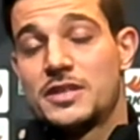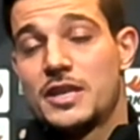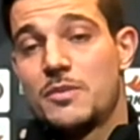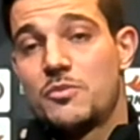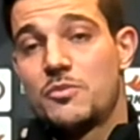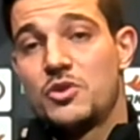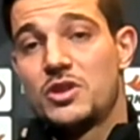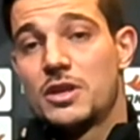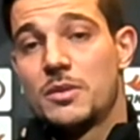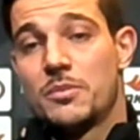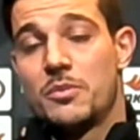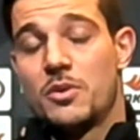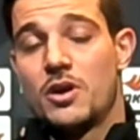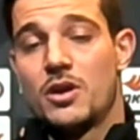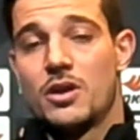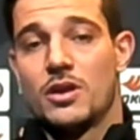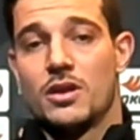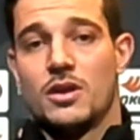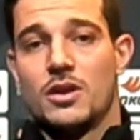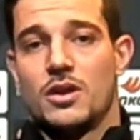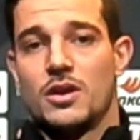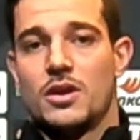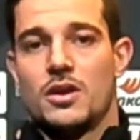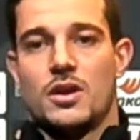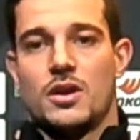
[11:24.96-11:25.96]
with the
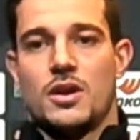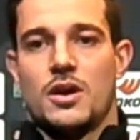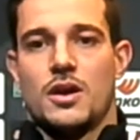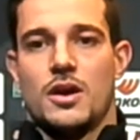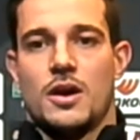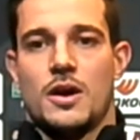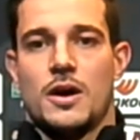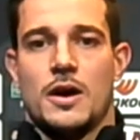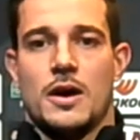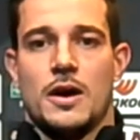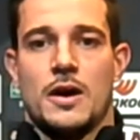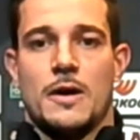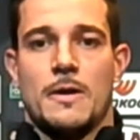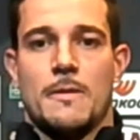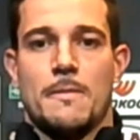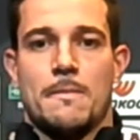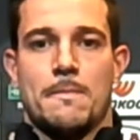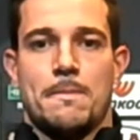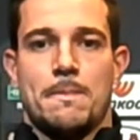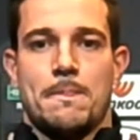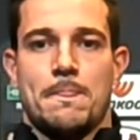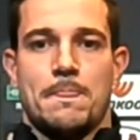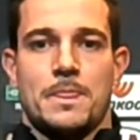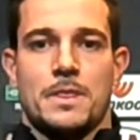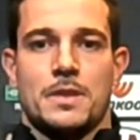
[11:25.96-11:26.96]
ball.
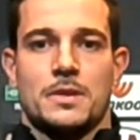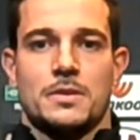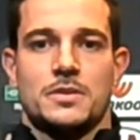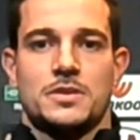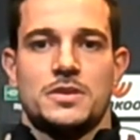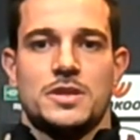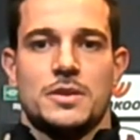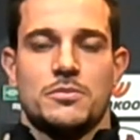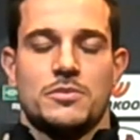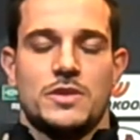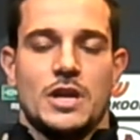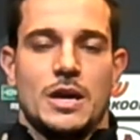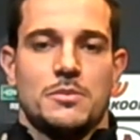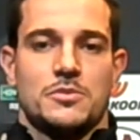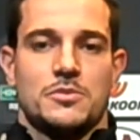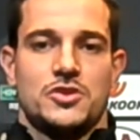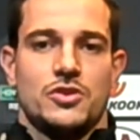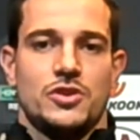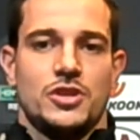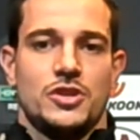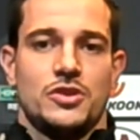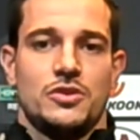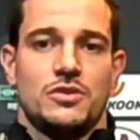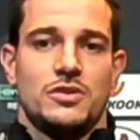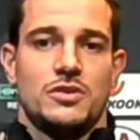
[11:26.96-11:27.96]
Sometimes
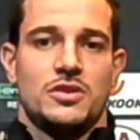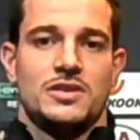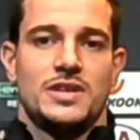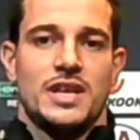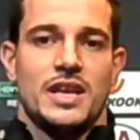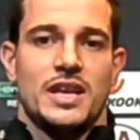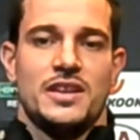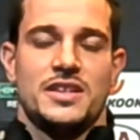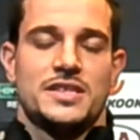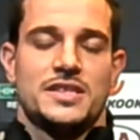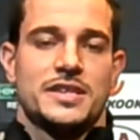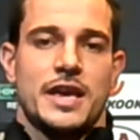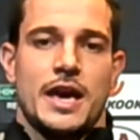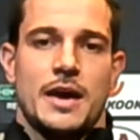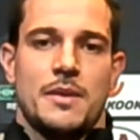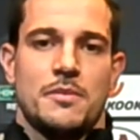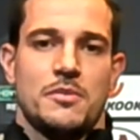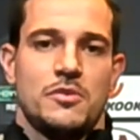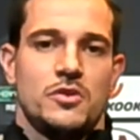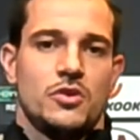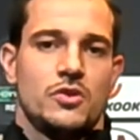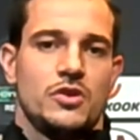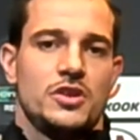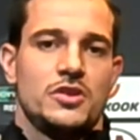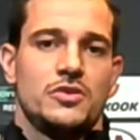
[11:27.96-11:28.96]
you
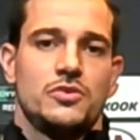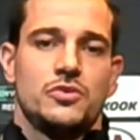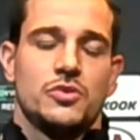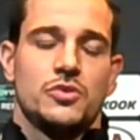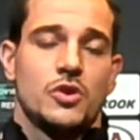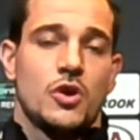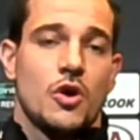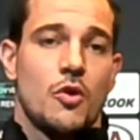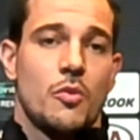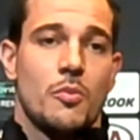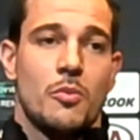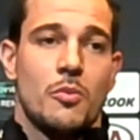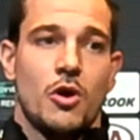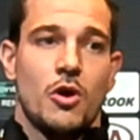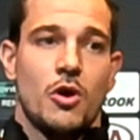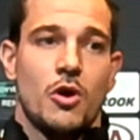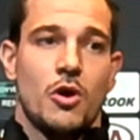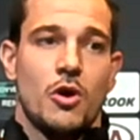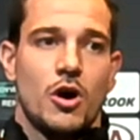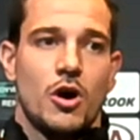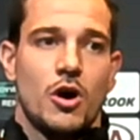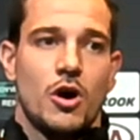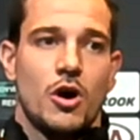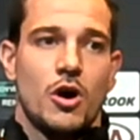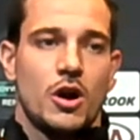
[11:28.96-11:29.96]
need to go
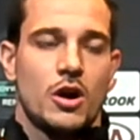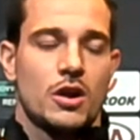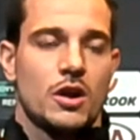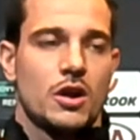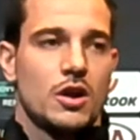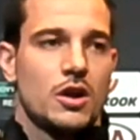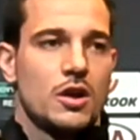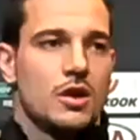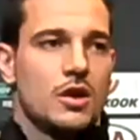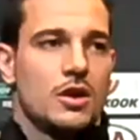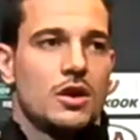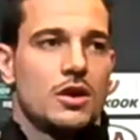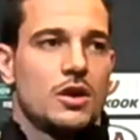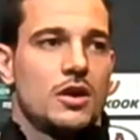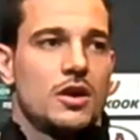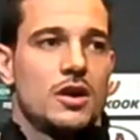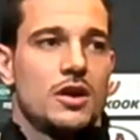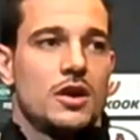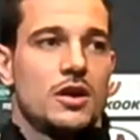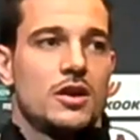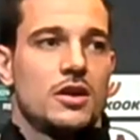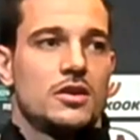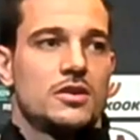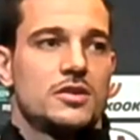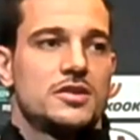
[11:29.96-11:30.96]
more.
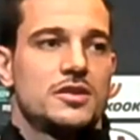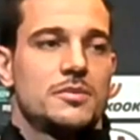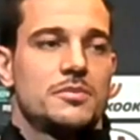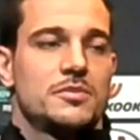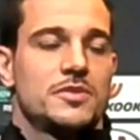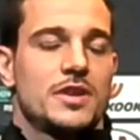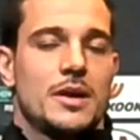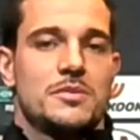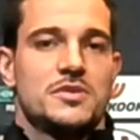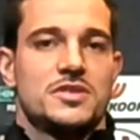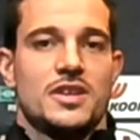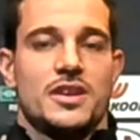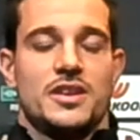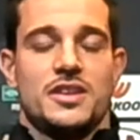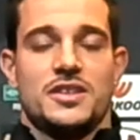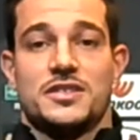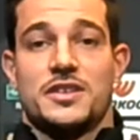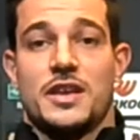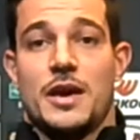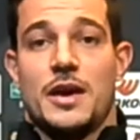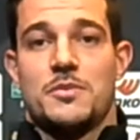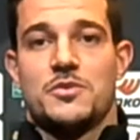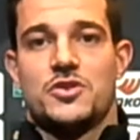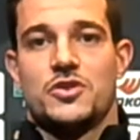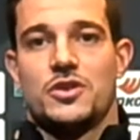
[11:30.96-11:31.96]
Sometimes there is
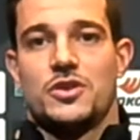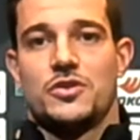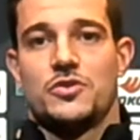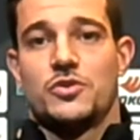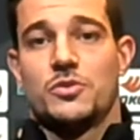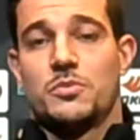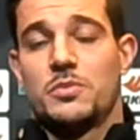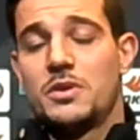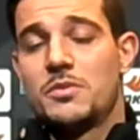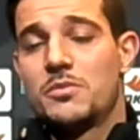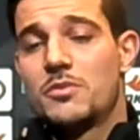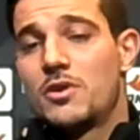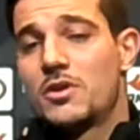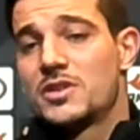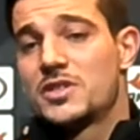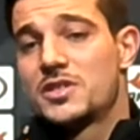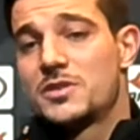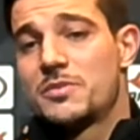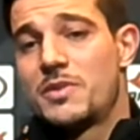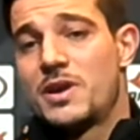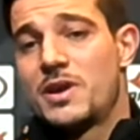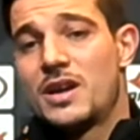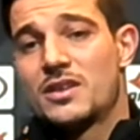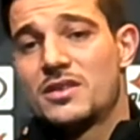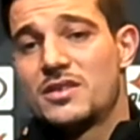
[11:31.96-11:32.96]
games you need to be more
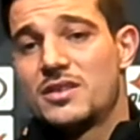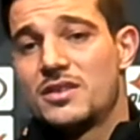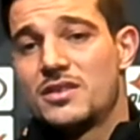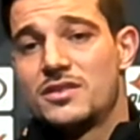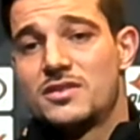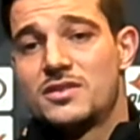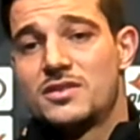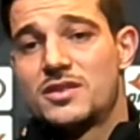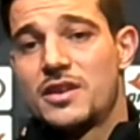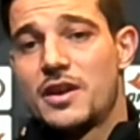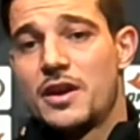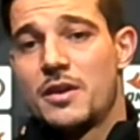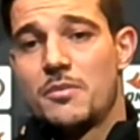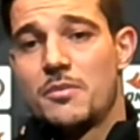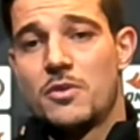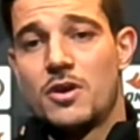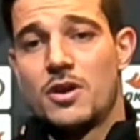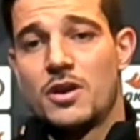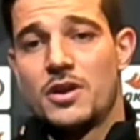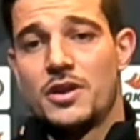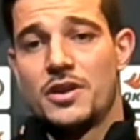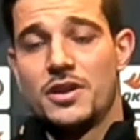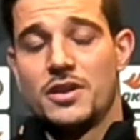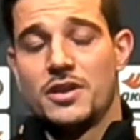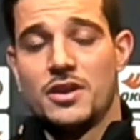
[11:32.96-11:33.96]
smart and stay
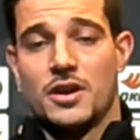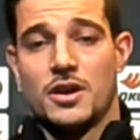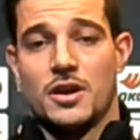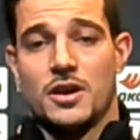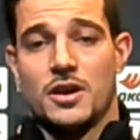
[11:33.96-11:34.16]
more in